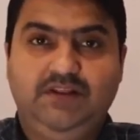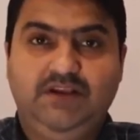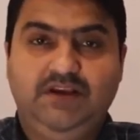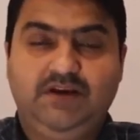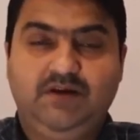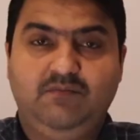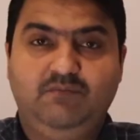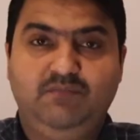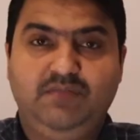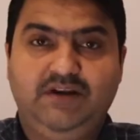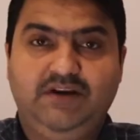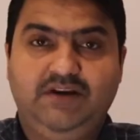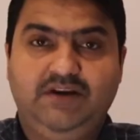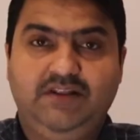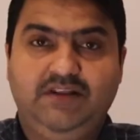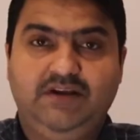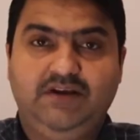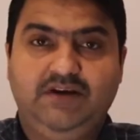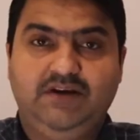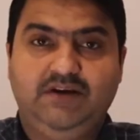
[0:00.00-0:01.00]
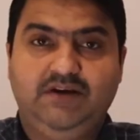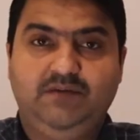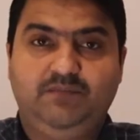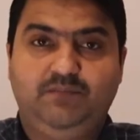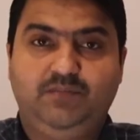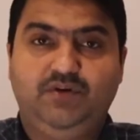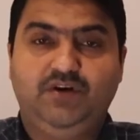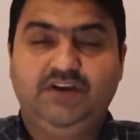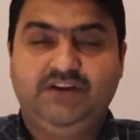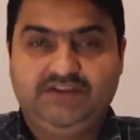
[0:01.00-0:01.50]
they complete the
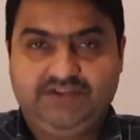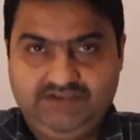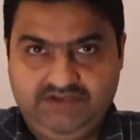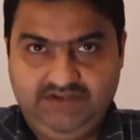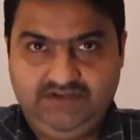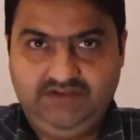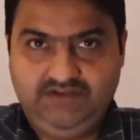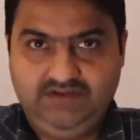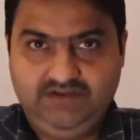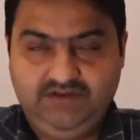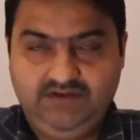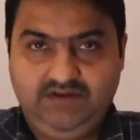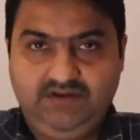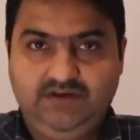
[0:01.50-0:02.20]
production